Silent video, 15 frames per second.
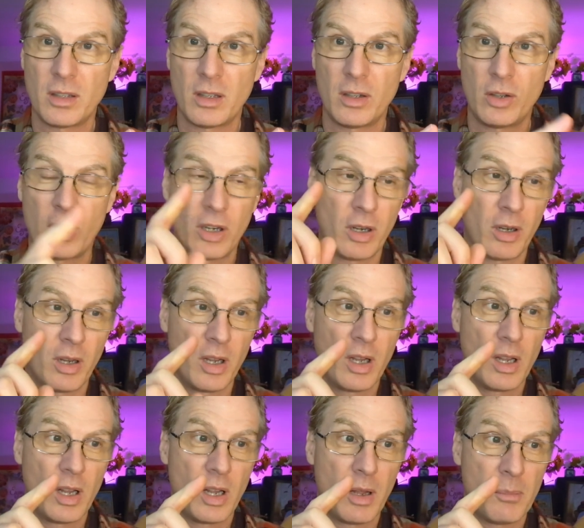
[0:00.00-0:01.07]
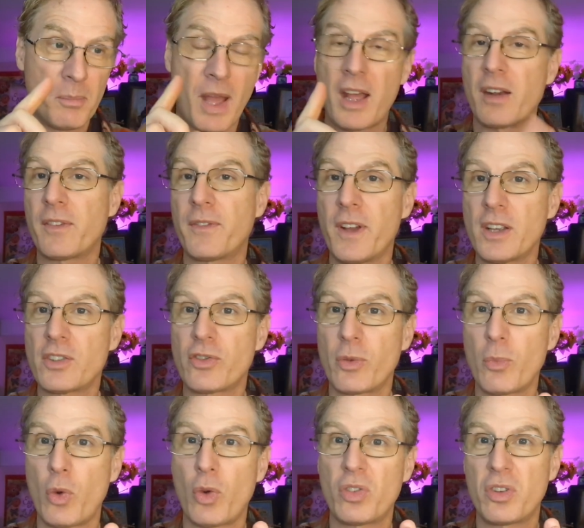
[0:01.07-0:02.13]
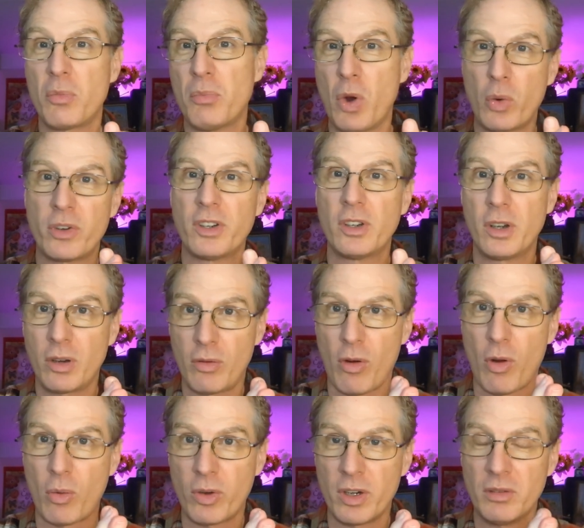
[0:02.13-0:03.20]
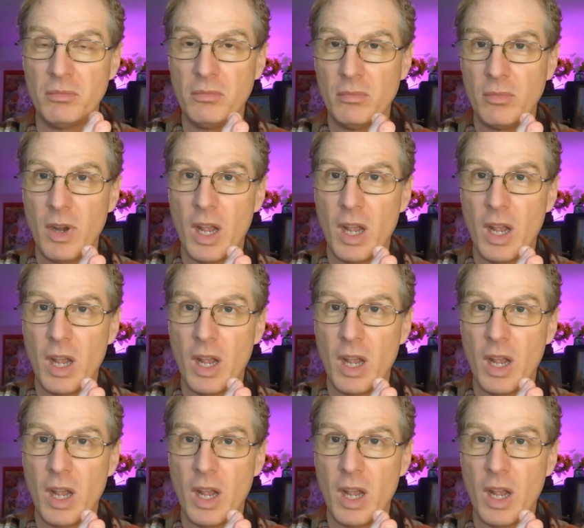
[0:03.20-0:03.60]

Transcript: You're going to manifest from all your moaning and groaning.